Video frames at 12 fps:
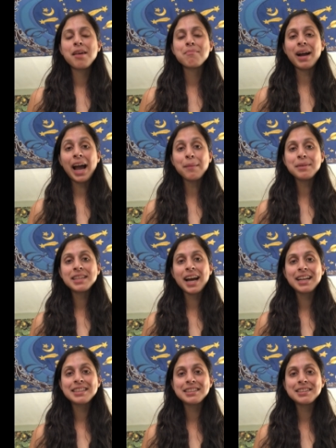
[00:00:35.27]
My
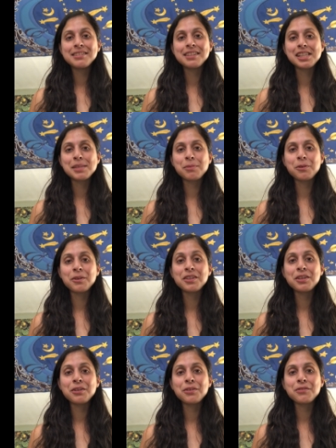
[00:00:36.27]
appetite to explore
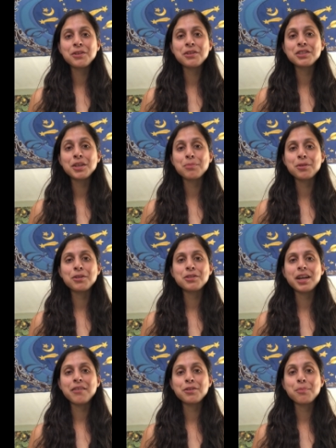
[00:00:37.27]
the universe
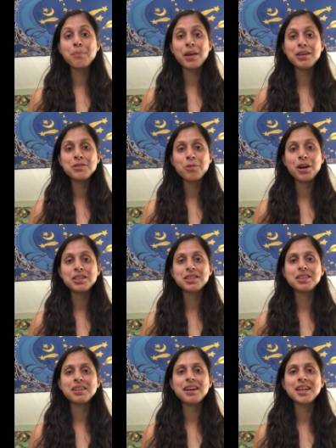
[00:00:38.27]
emerged after binge
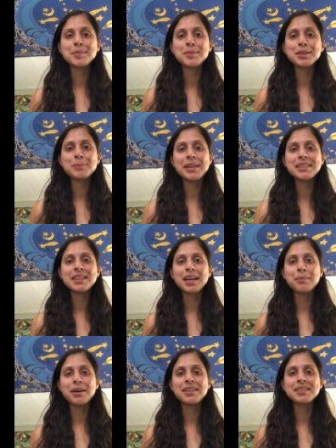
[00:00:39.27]
watching Cosmos
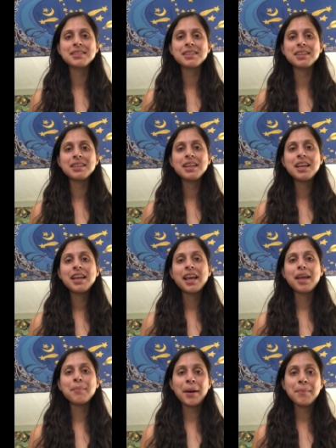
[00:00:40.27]
Space-Time Odyssey
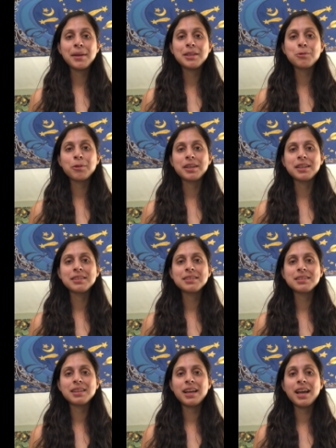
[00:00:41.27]
in my
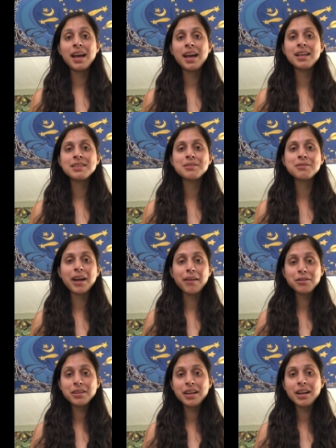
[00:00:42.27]
mid-20s. And soon
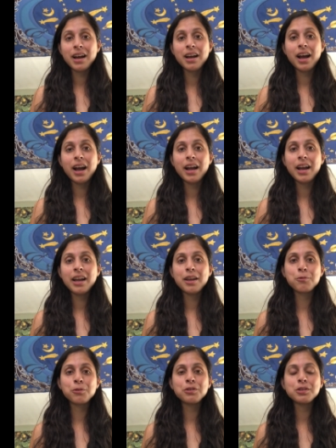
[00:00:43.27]
after that, I
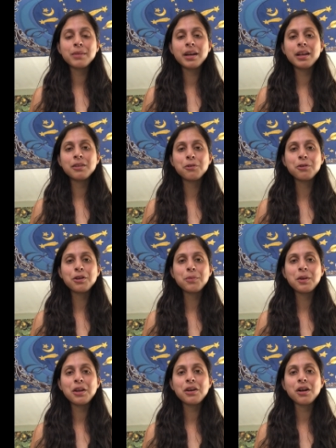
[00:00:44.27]
enrolled in my local
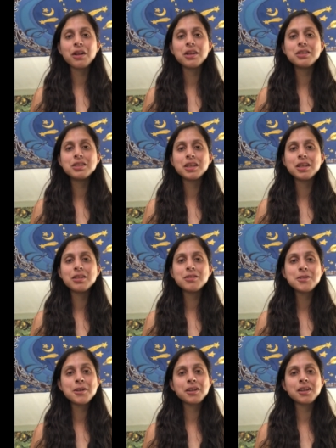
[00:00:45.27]
community college and
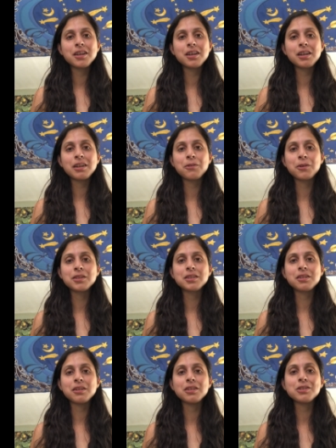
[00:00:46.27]
took a course
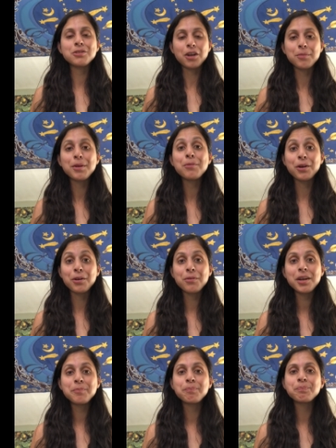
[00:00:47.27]
called Astronomy 101.